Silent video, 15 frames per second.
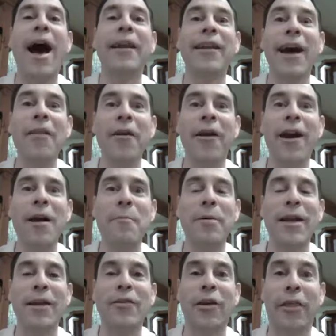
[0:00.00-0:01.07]
Another
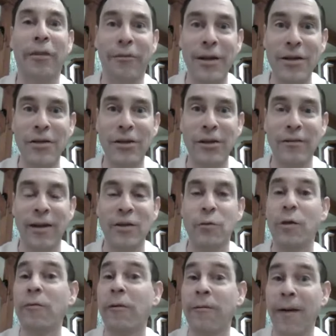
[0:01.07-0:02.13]
company, I took three
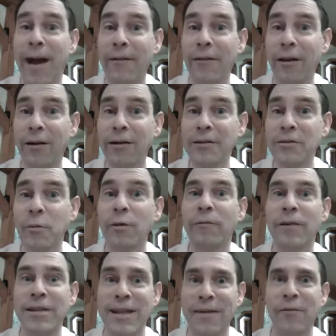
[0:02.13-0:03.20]
surveys, one for $5,
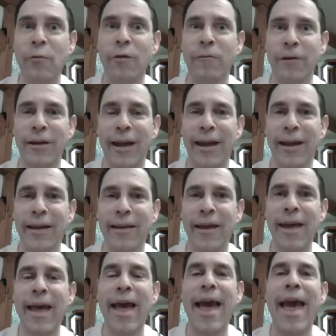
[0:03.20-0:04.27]
one for 7 one for 10